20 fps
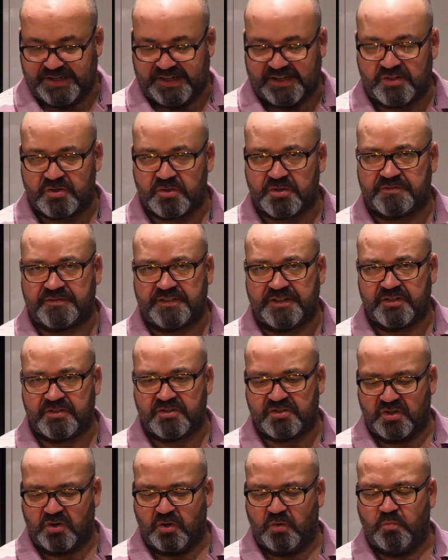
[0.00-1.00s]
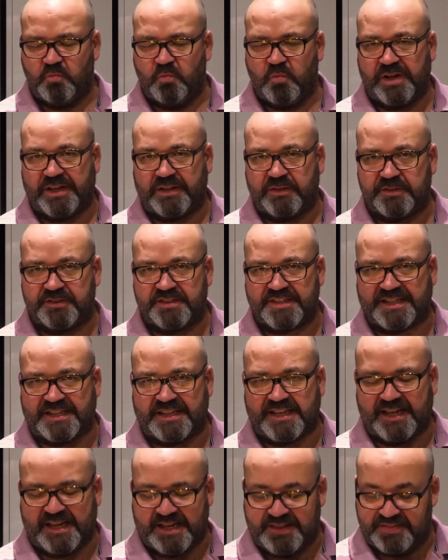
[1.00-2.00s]
It just feels
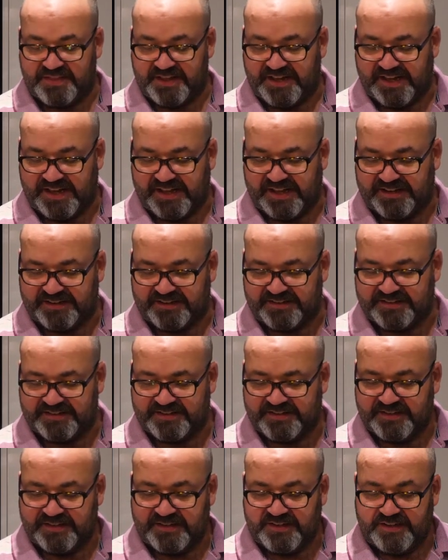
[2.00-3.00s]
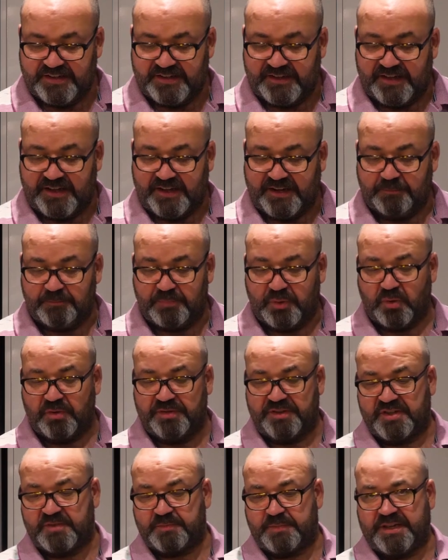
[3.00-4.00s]
unwieldy in the hand. And I bought
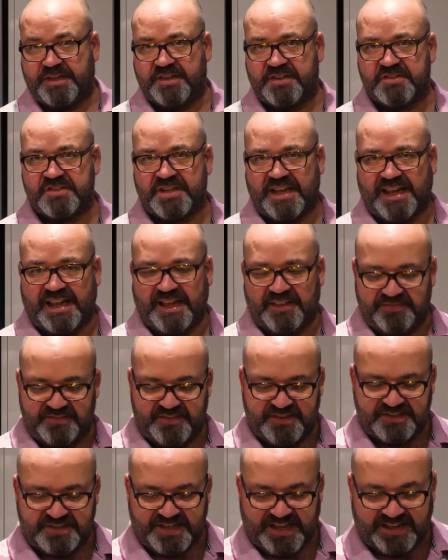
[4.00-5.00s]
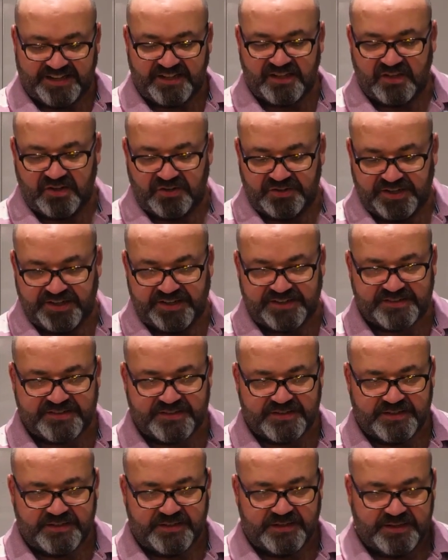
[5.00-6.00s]
this because it had this handle on it.
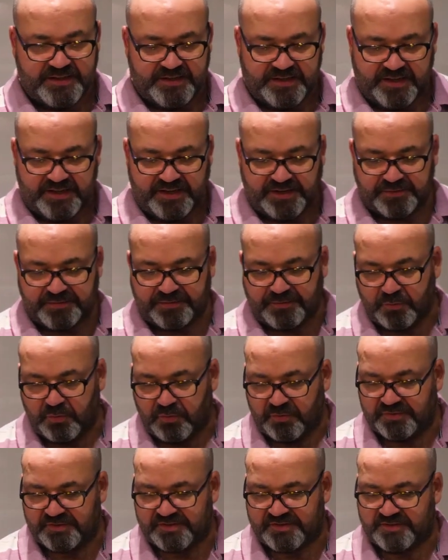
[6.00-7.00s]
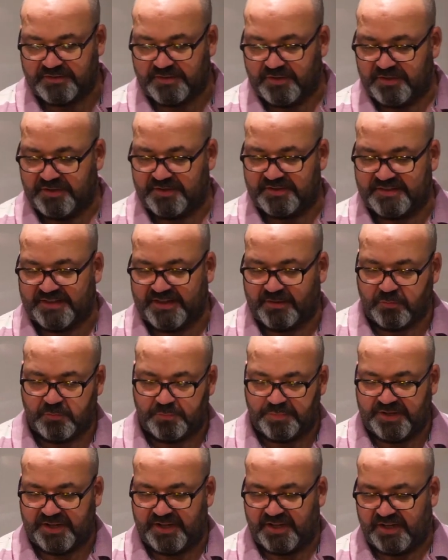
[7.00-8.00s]
And I thought that
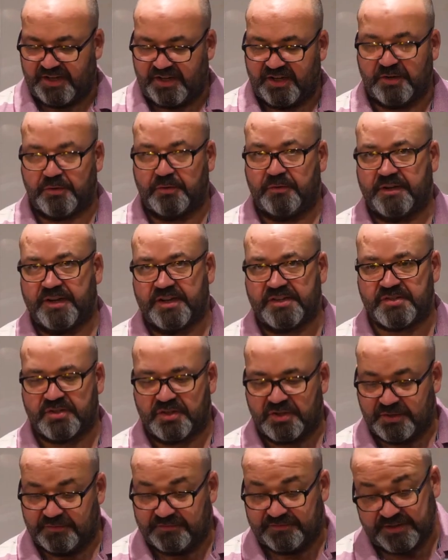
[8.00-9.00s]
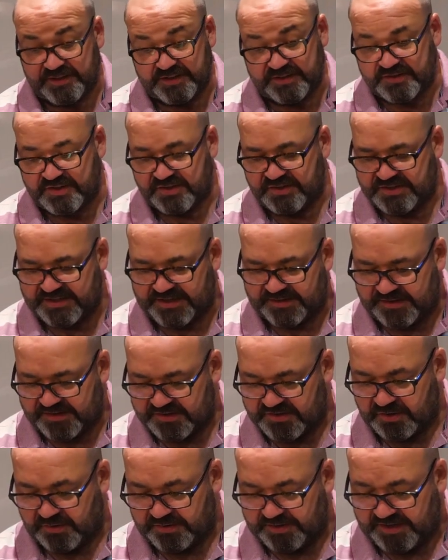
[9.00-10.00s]
would be, nice and comfy. It turns out
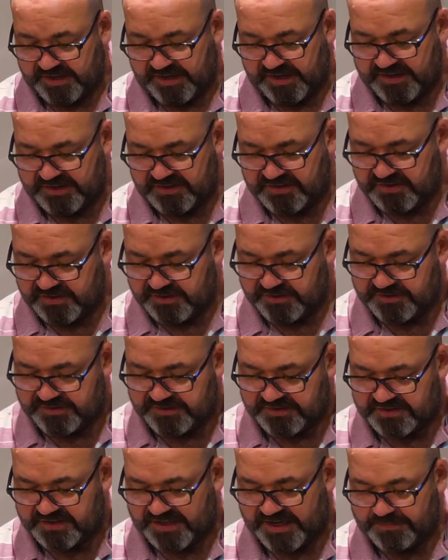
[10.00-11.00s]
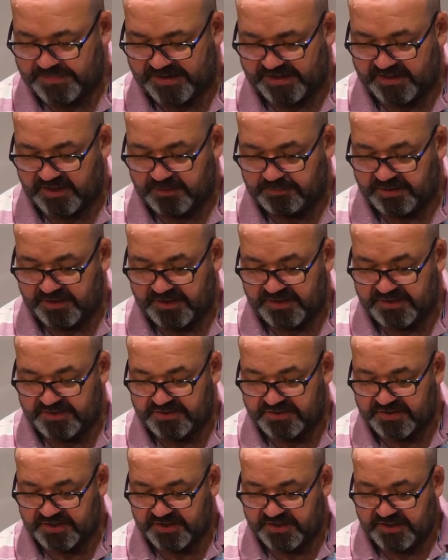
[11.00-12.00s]
that's not the case, and the same handle
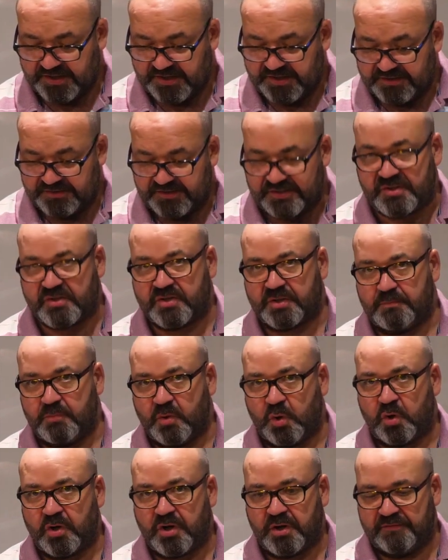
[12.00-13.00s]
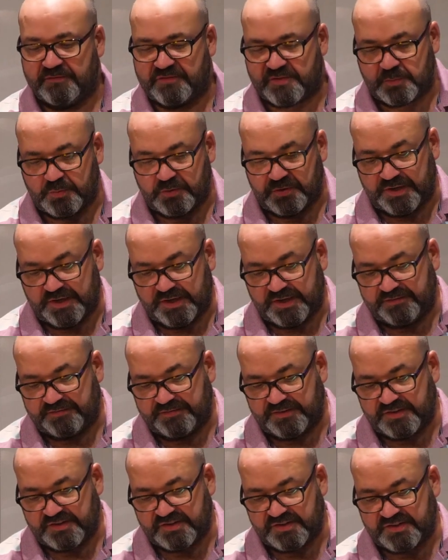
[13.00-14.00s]
applies. This is a more comfortable
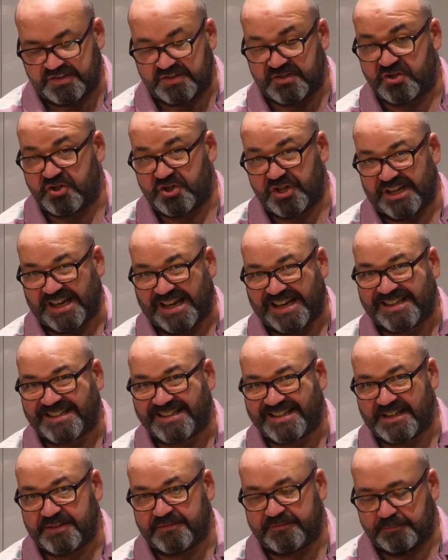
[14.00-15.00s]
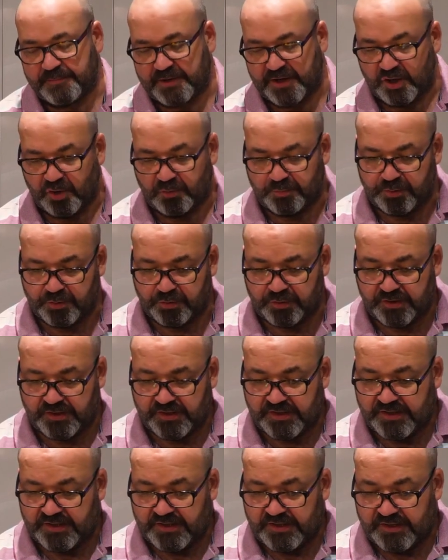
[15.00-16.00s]
knife. This is the G80 from Global,
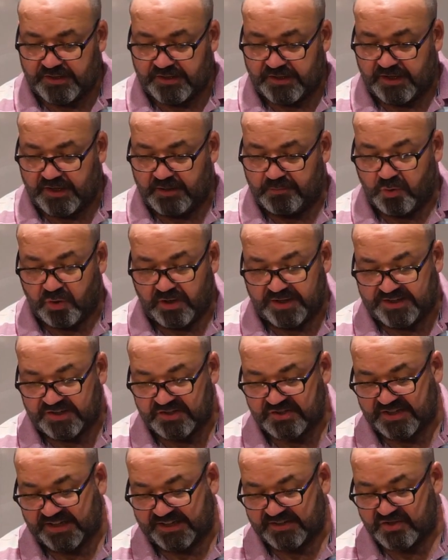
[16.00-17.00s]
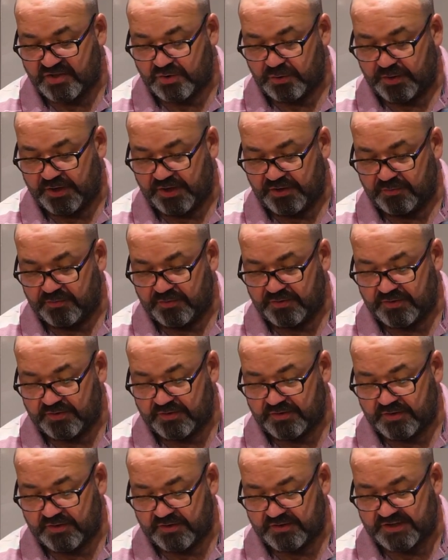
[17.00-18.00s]
more like a
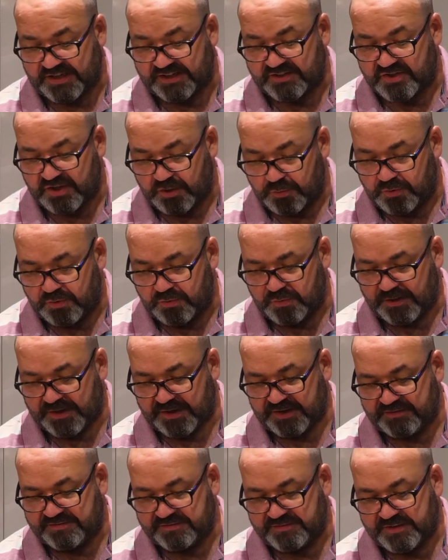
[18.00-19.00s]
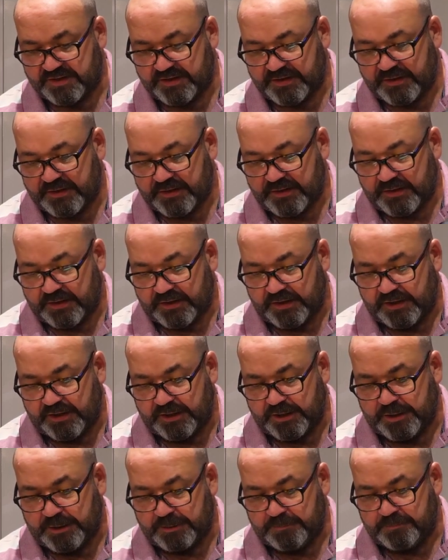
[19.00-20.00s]
Santoku knife.
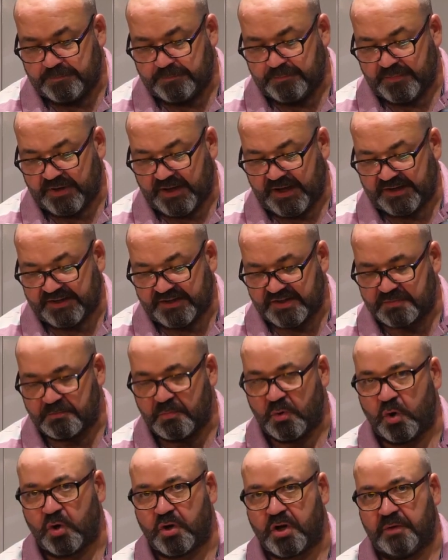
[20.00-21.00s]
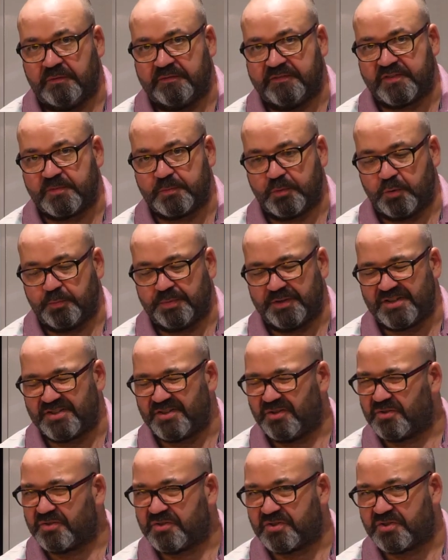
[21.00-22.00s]
And it's more comfortable, but it's
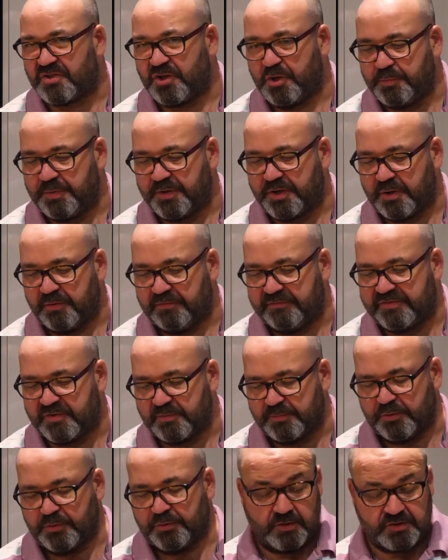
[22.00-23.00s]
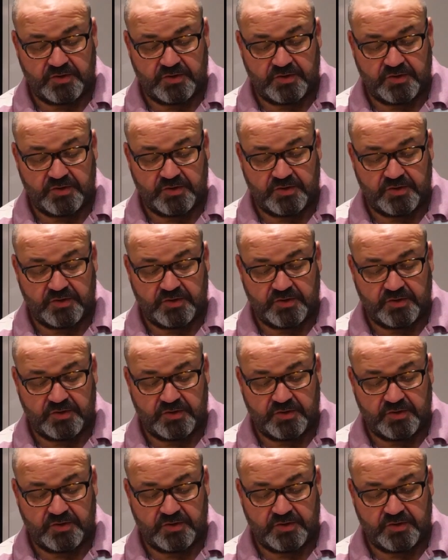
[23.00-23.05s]
not super comfortable.